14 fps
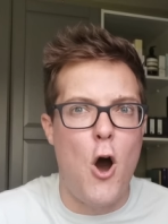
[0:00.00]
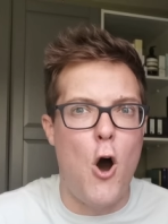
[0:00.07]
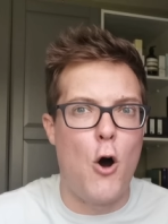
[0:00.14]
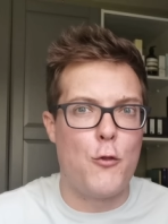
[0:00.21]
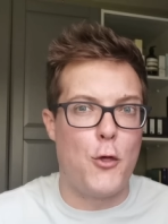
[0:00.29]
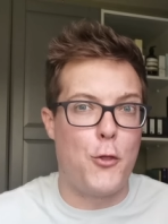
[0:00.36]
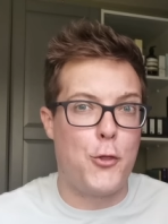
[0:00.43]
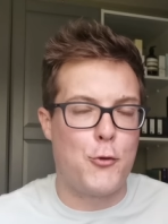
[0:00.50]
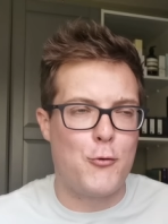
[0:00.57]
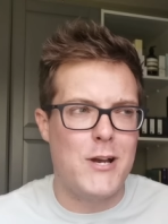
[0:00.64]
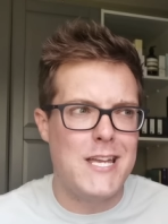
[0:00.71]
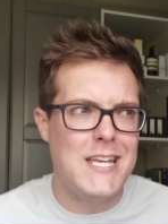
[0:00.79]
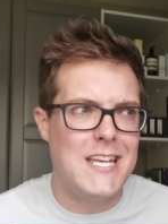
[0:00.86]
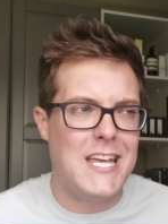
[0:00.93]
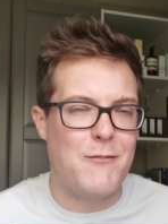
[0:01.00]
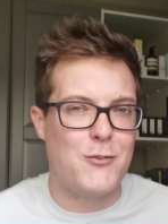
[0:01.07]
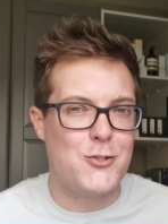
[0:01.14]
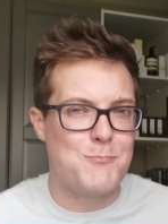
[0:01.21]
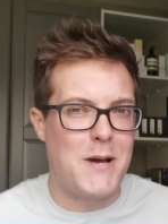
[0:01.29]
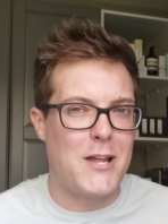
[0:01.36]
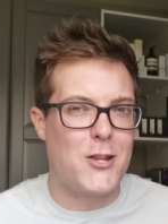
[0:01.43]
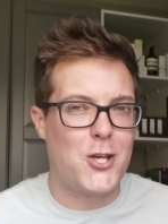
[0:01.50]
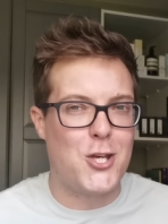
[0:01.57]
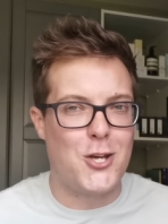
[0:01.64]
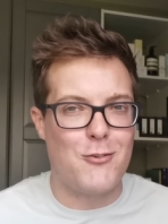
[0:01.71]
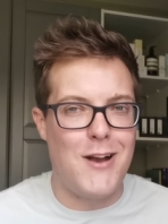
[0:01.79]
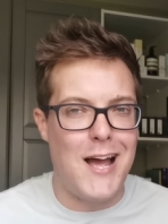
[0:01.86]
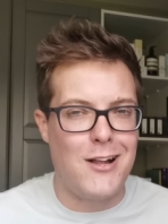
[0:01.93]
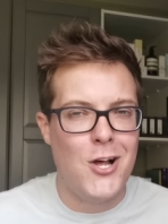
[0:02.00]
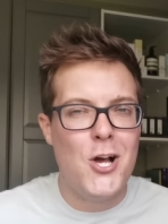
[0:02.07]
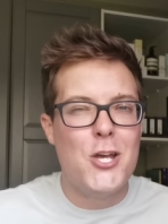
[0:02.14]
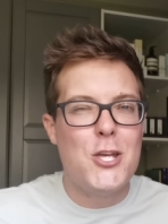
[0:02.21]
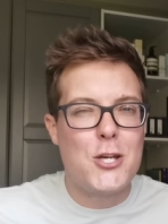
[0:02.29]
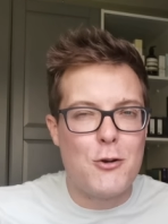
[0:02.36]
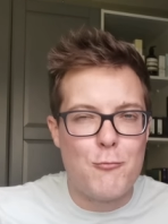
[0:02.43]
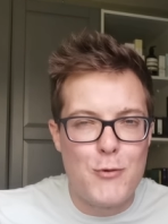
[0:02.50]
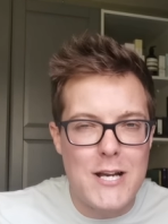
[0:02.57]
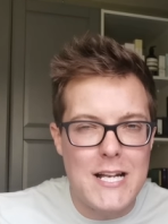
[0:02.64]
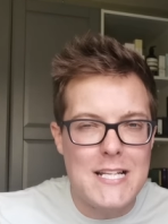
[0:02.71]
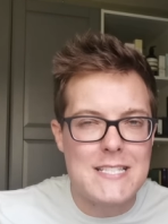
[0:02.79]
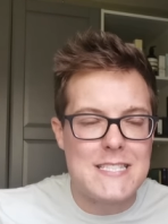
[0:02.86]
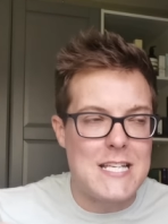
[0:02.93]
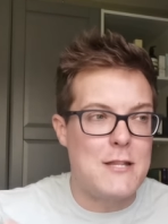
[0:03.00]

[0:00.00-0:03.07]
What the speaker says: or the 3 given by the Curel, you can really